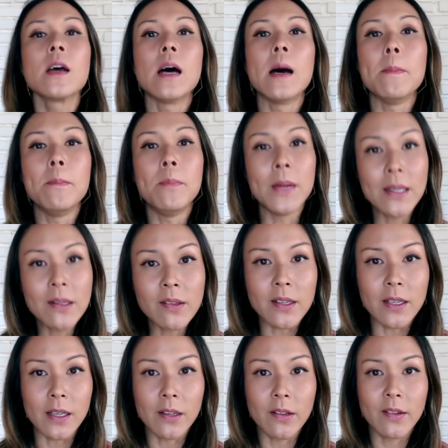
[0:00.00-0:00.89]
a
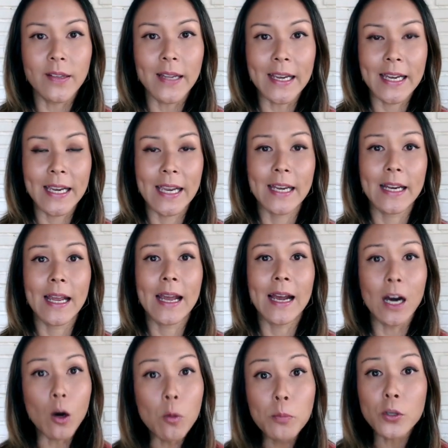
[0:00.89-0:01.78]
business that can
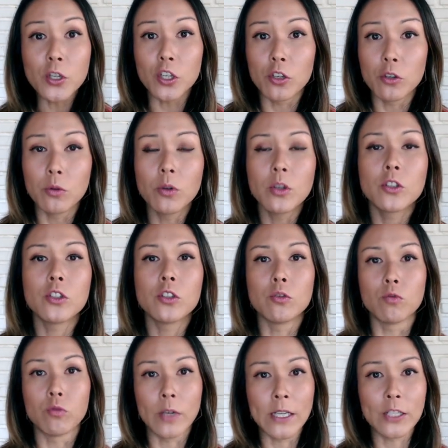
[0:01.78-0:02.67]
help you to
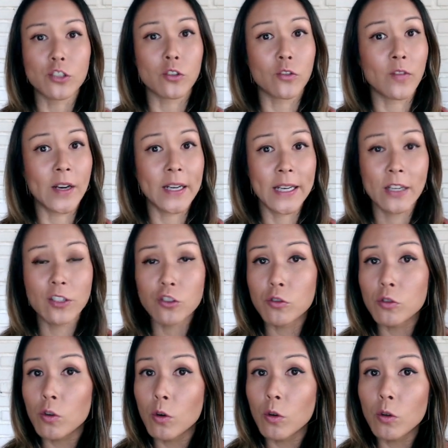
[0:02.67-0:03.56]
reach your financial
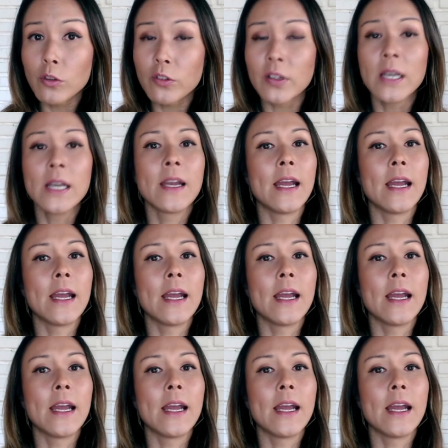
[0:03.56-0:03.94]
goals